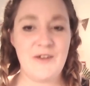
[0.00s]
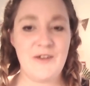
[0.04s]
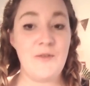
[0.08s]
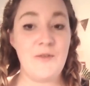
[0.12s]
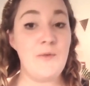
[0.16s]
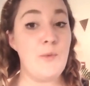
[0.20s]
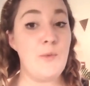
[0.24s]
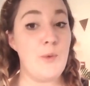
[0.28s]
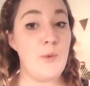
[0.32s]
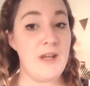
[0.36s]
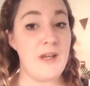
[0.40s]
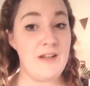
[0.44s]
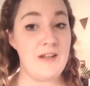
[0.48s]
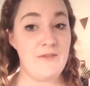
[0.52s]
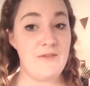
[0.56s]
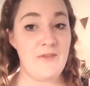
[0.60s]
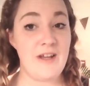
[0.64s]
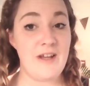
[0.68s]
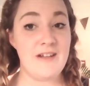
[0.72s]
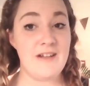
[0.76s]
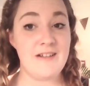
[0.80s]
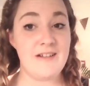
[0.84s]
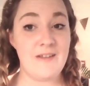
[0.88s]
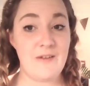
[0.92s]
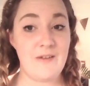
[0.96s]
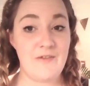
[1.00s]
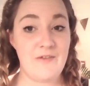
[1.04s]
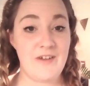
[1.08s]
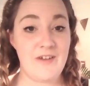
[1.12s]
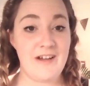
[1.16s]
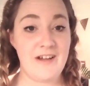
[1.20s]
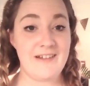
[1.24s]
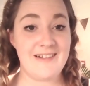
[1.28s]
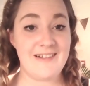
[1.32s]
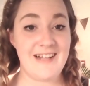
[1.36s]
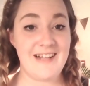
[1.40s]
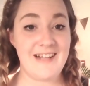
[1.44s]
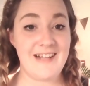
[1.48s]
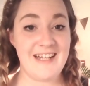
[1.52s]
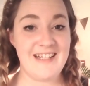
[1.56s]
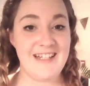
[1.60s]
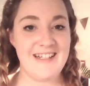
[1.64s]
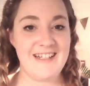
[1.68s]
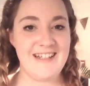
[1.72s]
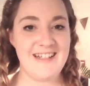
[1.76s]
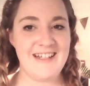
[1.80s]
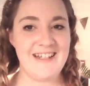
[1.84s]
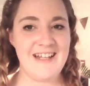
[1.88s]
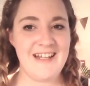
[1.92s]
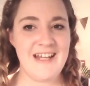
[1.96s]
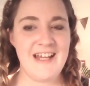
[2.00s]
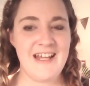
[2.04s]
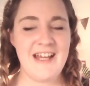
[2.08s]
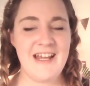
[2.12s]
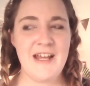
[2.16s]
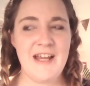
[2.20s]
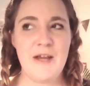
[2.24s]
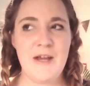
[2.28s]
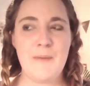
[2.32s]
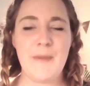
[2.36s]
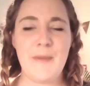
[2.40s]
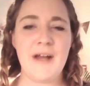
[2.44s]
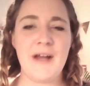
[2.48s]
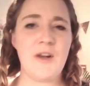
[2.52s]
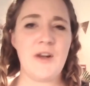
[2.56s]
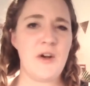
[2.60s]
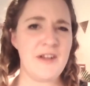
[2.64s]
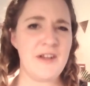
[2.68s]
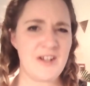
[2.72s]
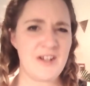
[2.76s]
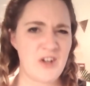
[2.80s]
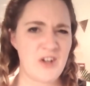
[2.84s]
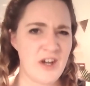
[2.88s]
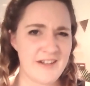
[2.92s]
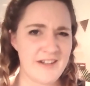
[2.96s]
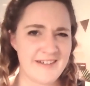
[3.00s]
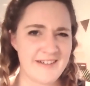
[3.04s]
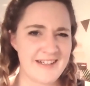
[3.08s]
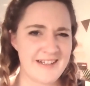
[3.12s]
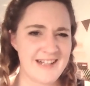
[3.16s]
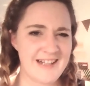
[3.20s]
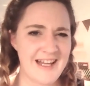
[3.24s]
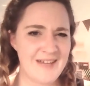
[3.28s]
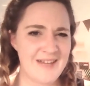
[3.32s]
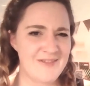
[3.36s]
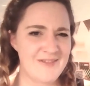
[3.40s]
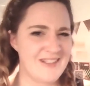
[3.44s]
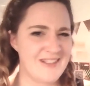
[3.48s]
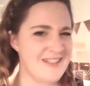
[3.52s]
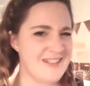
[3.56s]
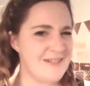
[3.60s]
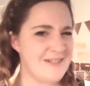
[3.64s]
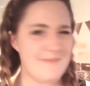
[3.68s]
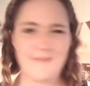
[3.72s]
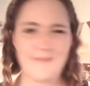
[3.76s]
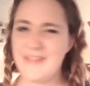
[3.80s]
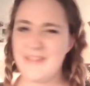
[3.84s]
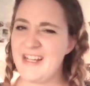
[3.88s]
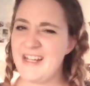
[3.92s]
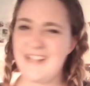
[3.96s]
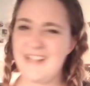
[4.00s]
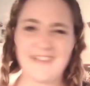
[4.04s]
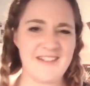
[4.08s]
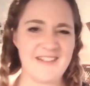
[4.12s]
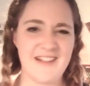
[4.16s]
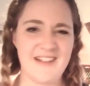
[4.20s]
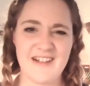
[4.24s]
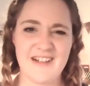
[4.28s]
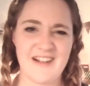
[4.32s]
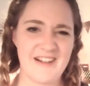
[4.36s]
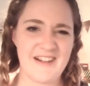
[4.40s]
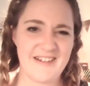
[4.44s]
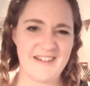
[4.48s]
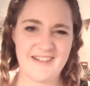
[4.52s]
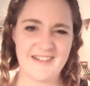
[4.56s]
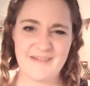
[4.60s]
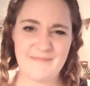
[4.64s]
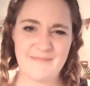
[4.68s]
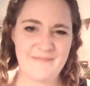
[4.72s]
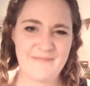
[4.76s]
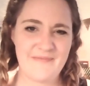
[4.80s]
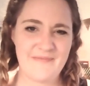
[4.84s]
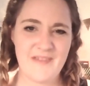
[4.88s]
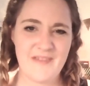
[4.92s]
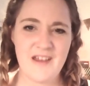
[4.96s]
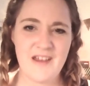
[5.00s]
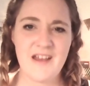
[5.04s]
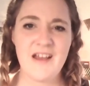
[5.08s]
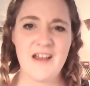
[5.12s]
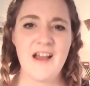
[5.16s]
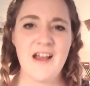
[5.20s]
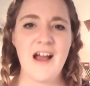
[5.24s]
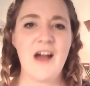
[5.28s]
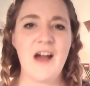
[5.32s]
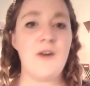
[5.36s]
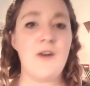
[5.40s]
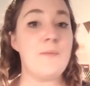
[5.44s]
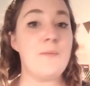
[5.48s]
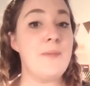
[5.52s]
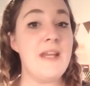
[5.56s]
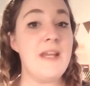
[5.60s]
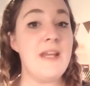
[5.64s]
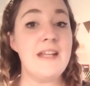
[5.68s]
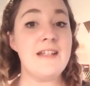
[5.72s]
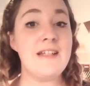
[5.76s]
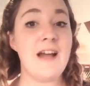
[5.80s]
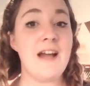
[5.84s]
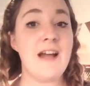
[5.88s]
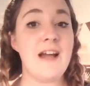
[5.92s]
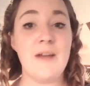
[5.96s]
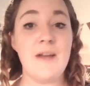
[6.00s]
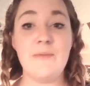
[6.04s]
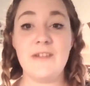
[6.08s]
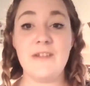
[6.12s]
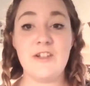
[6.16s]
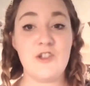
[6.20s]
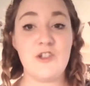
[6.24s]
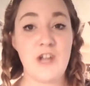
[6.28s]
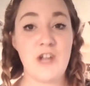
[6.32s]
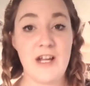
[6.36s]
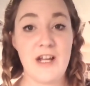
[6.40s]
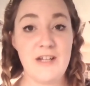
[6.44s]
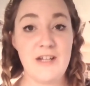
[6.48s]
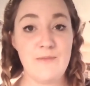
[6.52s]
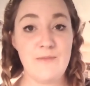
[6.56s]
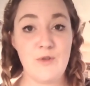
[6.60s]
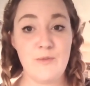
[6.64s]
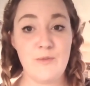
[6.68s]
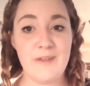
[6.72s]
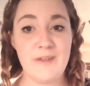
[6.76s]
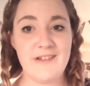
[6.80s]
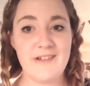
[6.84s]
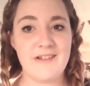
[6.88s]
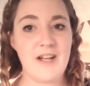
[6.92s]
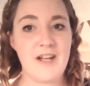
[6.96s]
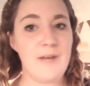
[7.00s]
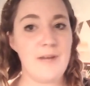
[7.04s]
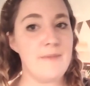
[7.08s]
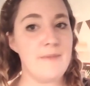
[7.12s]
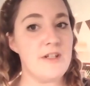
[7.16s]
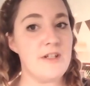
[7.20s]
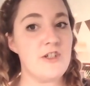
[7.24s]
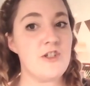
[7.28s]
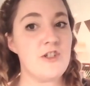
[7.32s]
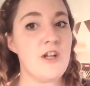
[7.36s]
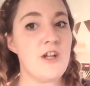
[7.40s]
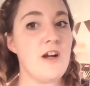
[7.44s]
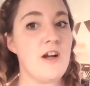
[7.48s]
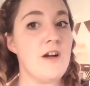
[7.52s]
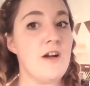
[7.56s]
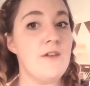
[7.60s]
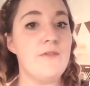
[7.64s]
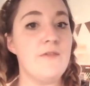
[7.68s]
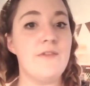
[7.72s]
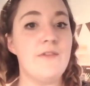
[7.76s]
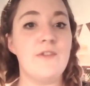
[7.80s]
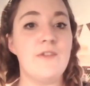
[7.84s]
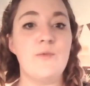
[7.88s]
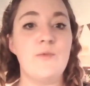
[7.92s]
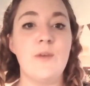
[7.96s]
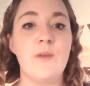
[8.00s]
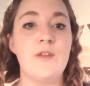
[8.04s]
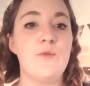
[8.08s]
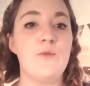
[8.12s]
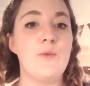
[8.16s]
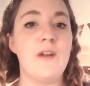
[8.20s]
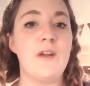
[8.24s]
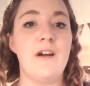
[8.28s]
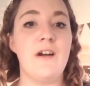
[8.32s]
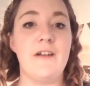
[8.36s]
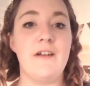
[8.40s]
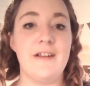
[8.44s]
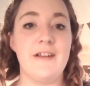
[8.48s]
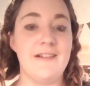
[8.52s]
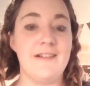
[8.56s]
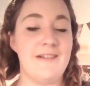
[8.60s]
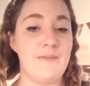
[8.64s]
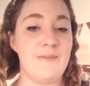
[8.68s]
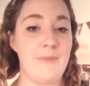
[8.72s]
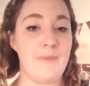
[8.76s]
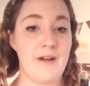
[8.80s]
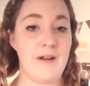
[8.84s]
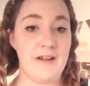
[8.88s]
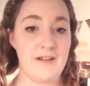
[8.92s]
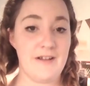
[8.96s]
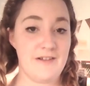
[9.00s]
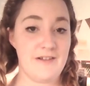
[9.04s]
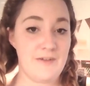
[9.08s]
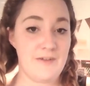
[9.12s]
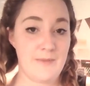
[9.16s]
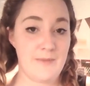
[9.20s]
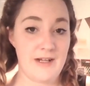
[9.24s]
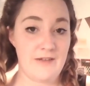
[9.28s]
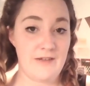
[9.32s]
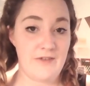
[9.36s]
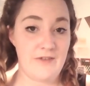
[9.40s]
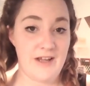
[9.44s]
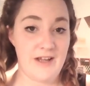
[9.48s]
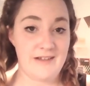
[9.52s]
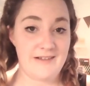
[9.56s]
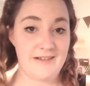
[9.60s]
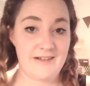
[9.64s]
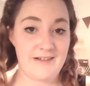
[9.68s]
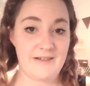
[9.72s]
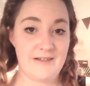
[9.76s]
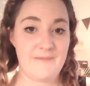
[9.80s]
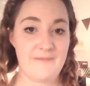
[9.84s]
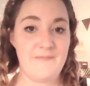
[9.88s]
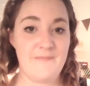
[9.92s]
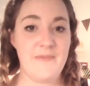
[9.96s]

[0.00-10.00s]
We invented the fast lane. But on a constant level, it's not ours. Our peak times and shiny moments come in shoves when we are inspired to manifest.